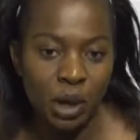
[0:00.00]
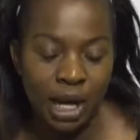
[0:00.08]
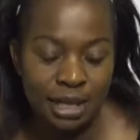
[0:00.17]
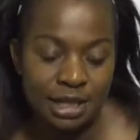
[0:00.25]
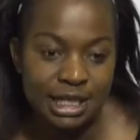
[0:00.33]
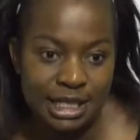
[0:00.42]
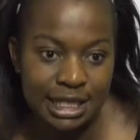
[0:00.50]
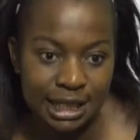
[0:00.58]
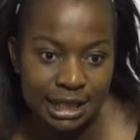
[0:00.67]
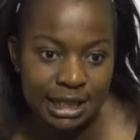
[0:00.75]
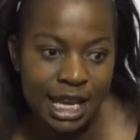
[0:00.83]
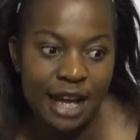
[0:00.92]

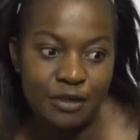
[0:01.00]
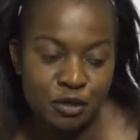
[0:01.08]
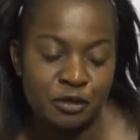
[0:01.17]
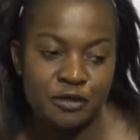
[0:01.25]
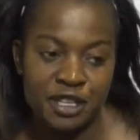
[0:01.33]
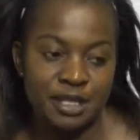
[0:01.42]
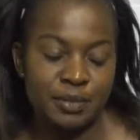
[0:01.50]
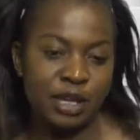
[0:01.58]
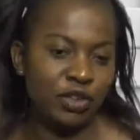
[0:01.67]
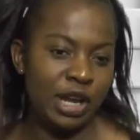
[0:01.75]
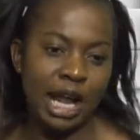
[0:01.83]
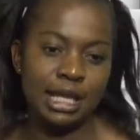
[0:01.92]
didn't have to face my
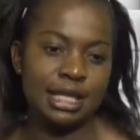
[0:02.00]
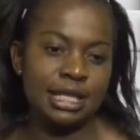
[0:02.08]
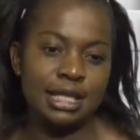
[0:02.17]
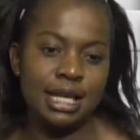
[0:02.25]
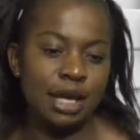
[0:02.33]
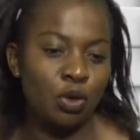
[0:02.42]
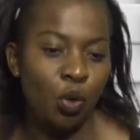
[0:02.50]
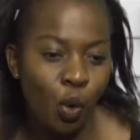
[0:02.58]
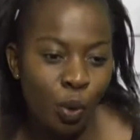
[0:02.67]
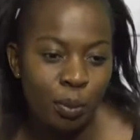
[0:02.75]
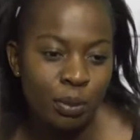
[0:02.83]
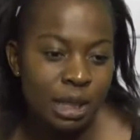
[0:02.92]
reality at
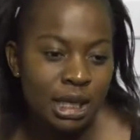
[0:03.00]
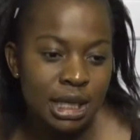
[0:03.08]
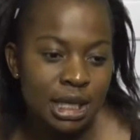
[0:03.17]
home.